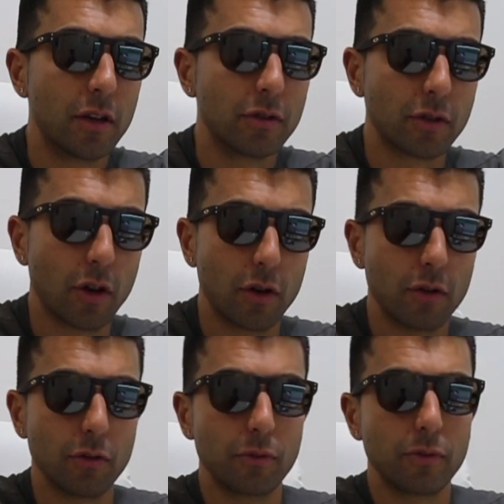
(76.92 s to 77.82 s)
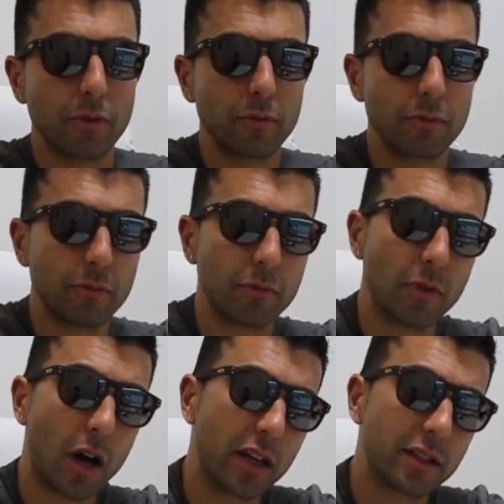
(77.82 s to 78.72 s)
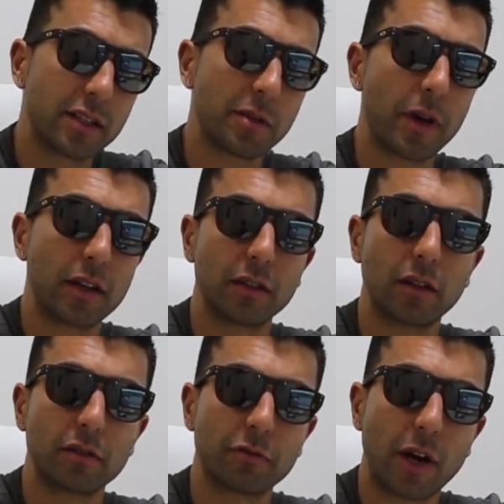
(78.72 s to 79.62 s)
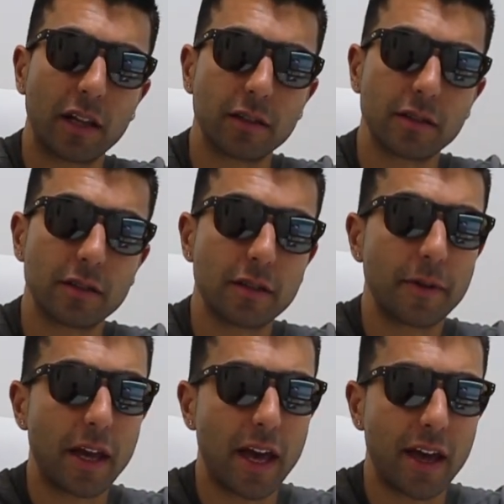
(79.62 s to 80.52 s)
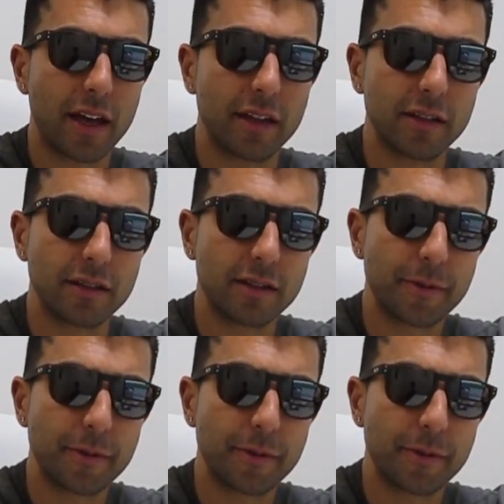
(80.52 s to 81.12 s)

So I anticipate a lot of rallies, and